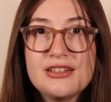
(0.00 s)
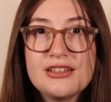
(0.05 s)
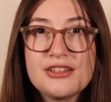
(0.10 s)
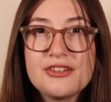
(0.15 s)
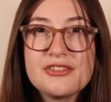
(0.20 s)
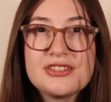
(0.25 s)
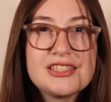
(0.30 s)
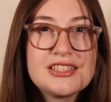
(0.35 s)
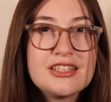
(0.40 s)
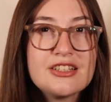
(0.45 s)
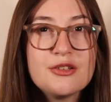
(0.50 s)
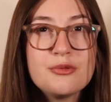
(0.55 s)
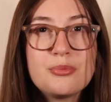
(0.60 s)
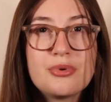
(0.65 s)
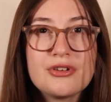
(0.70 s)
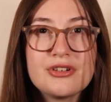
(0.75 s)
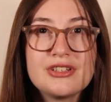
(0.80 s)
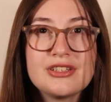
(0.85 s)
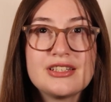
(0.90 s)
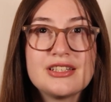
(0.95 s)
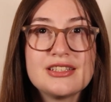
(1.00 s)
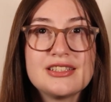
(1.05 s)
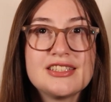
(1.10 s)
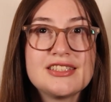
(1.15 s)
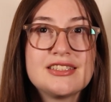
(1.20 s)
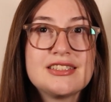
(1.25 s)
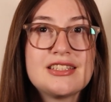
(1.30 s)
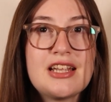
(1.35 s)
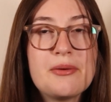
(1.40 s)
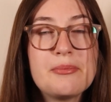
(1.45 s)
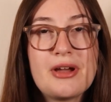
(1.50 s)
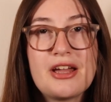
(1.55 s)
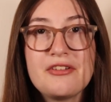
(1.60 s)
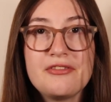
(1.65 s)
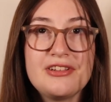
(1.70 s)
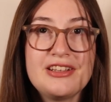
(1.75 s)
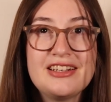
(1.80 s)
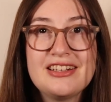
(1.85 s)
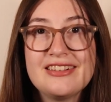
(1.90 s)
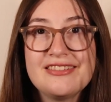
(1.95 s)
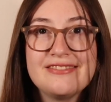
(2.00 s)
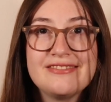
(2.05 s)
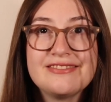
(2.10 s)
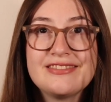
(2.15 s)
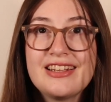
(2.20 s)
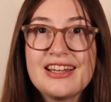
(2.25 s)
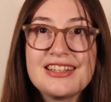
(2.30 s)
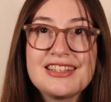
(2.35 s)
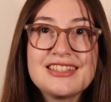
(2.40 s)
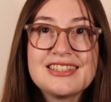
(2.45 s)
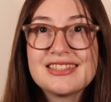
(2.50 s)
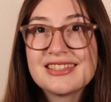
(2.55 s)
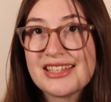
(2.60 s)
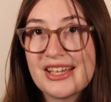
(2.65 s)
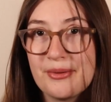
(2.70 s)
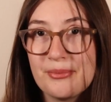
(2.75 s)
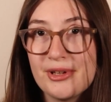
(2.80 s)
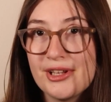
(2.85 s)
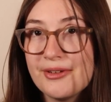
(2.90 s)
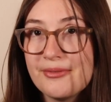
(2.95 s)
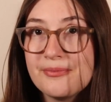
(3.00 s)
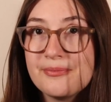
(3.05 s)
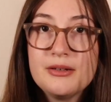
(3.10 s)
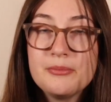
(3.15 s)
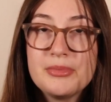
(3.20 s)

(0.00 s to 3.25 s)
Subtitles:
though it's still important to semi-read it, at least skim it.